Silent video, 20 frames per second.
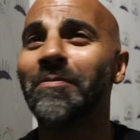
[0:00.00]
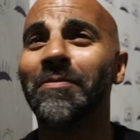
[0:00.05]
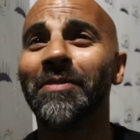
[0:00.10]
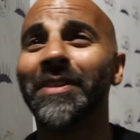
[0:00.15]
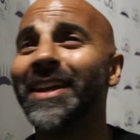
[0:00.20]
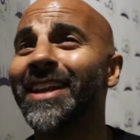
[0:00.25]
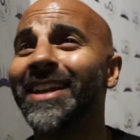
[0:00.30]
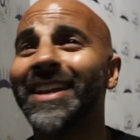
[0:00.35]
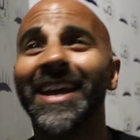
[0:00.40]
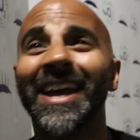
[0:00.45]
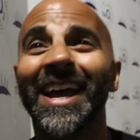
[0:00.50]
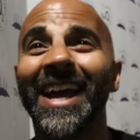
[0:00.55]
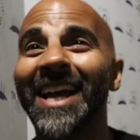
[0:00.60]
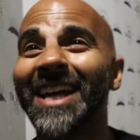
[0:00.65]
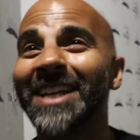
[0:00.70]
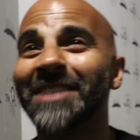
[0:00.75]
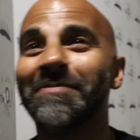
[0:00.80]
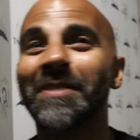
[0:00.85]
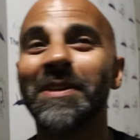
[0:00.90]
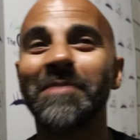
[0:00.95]
But then
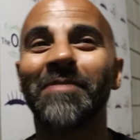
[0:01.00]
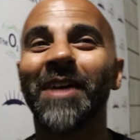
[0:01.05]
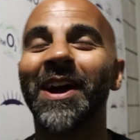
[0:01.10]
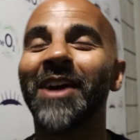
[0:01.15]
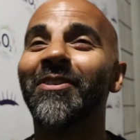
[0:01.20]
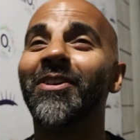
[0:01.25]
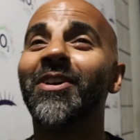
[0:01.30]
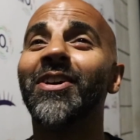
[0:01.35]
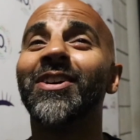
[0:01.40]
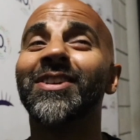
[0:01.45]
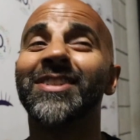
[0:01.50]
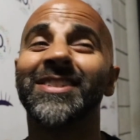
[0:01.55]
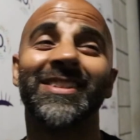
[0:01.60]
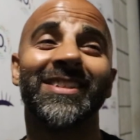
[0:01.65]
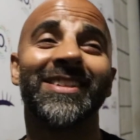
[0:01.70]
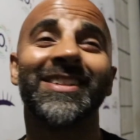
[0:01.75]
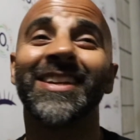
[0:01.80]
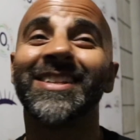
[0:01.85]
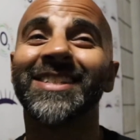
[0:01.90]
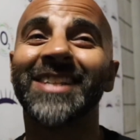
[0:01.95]
is beat by Rose.
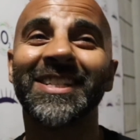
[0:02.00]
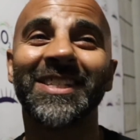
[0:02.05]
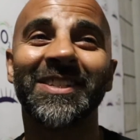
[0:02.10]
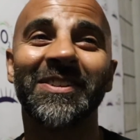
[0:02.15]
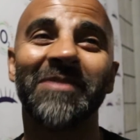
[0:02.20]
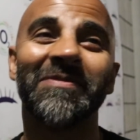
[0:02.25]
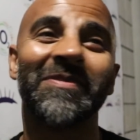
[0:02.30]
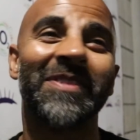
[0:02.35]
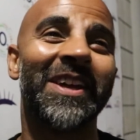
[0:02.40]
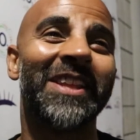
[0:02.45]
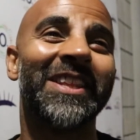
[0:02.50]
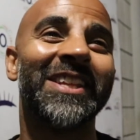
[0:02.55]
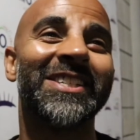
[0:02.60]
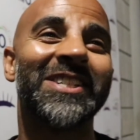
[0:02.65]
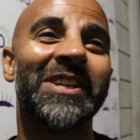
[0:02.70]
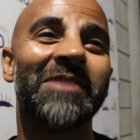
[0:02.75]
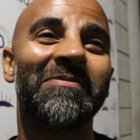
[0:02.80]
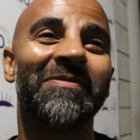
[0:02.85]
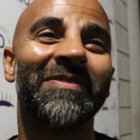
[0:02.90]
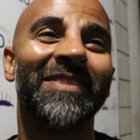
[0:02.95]
As I said to him in the
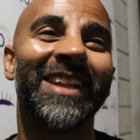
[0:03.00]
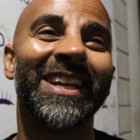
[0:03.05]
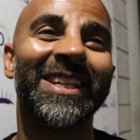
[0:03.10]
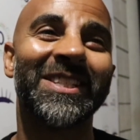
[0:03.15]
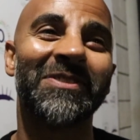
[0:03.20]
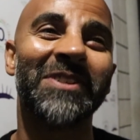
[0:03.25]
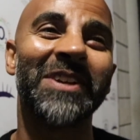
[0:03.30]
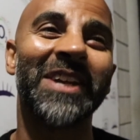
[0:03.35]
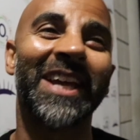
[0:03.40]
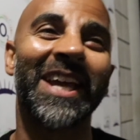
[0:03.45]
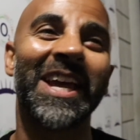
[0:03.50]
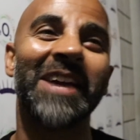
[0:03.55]
gym last week,